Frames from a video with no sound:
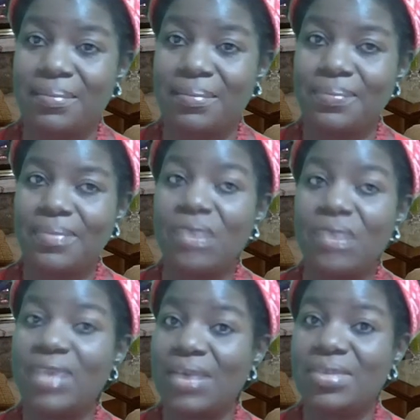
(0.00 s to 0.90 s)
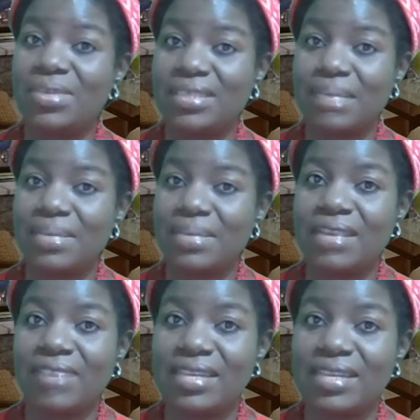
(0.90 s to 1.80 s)
Look at what is happening in
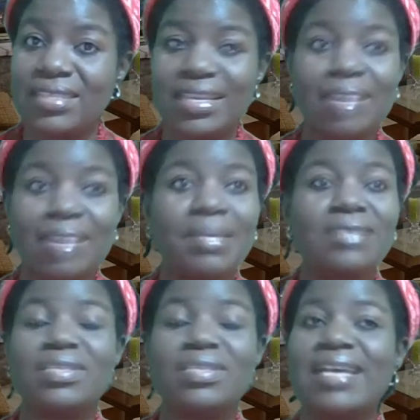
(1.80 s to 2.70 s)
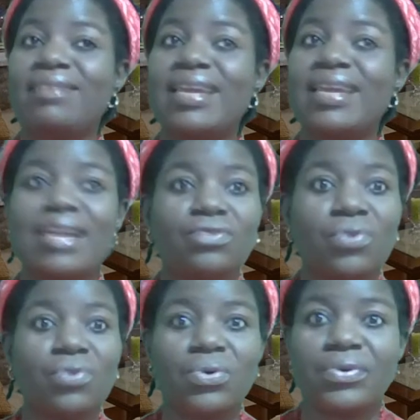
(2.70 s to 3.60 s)
Afghanistan, and pastors are crying out
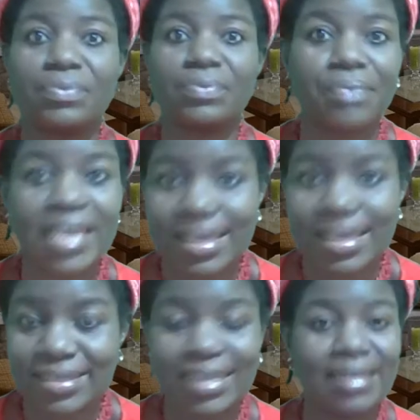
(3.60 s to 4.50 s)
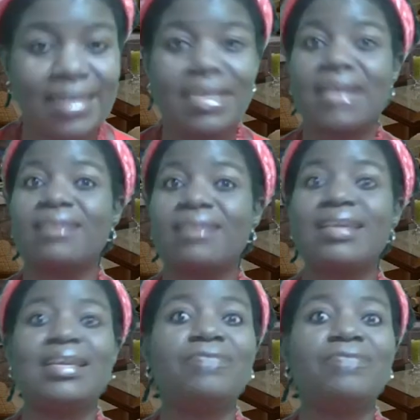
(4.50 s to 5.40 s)
for prayers. They are crying
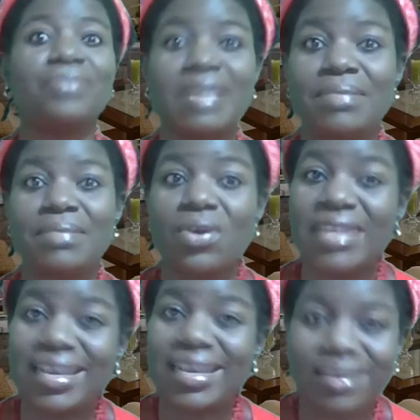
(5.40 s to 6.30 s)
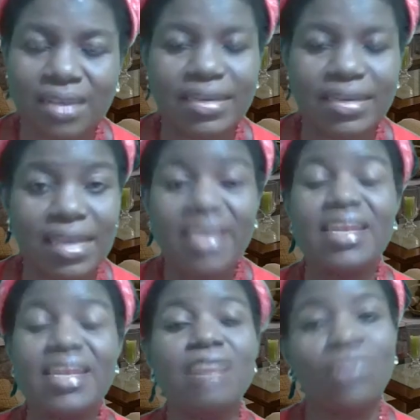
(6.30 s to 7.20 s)
out for help underground.
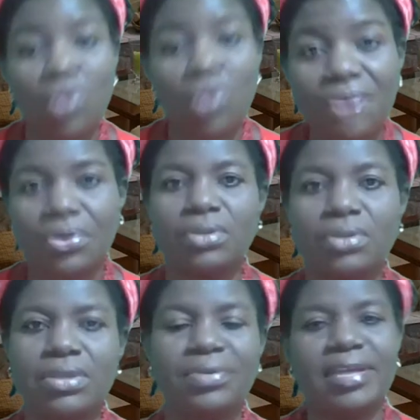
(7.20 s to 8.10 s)
They've gone on under.